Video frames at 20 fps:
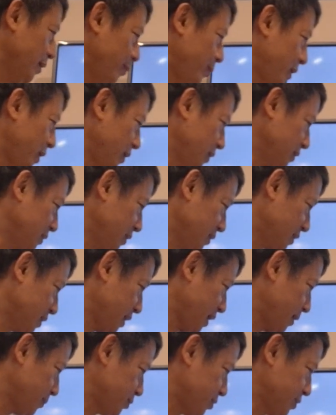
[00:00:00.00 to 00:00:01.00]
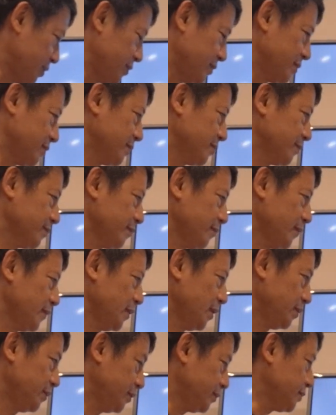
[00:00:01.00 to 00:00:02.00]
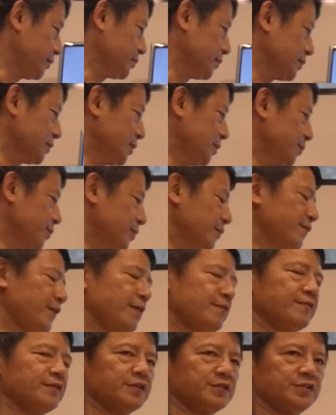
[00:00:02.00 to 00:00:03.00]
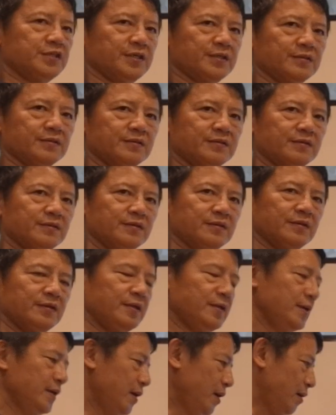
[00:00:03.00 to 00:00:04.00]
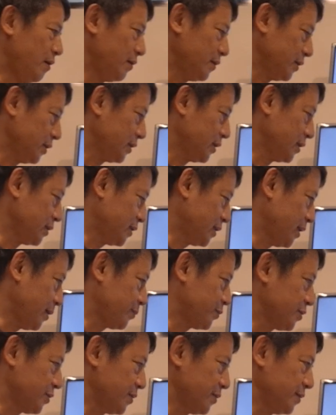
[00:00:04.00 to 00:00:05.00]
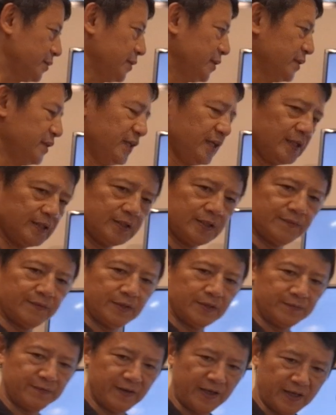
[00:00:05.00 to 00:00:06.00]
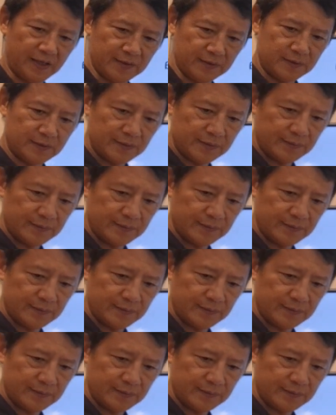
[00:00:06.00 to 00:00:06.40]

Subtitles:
but it can capture. This is a simplified version. It can capture the negative effect.